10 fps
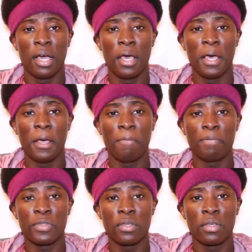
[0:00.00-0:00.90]

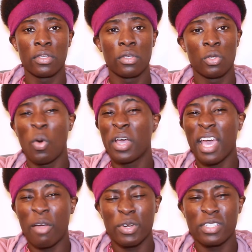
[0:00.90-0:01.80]
You won't
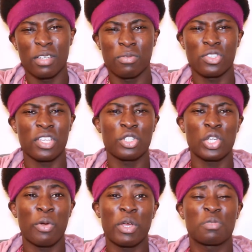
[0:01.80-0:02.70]
get arrested for
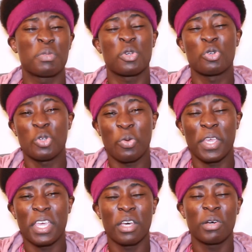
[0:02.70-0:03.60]
sexual harassment because you're a
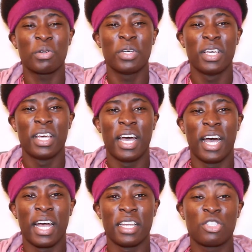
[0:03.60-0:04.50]
girl,
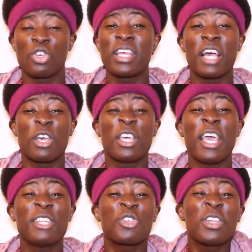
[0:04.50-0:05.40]
and it's
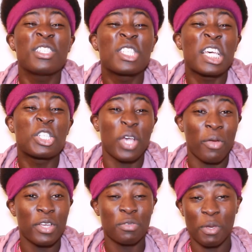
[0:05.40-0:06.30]
only sexual
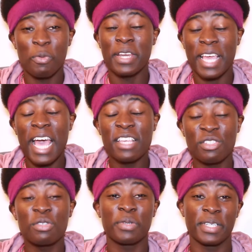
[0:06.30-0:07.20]
harassment when
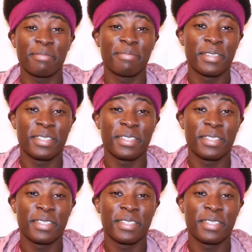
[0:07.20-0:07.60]
guys do it.